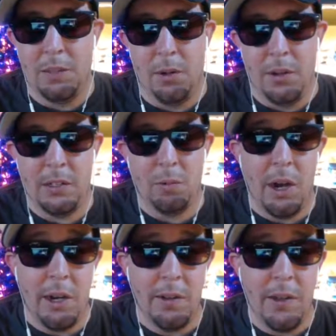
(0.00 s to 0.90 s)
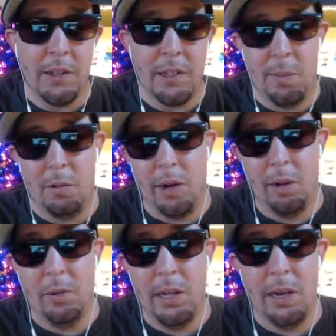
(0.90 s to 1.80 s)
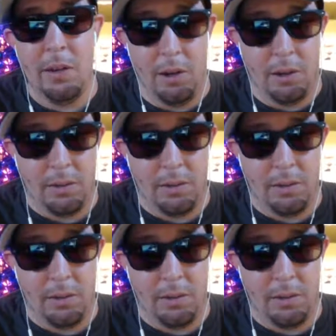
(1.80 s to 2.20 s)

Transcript: And that's why I did that type of trade with Nate Dogg.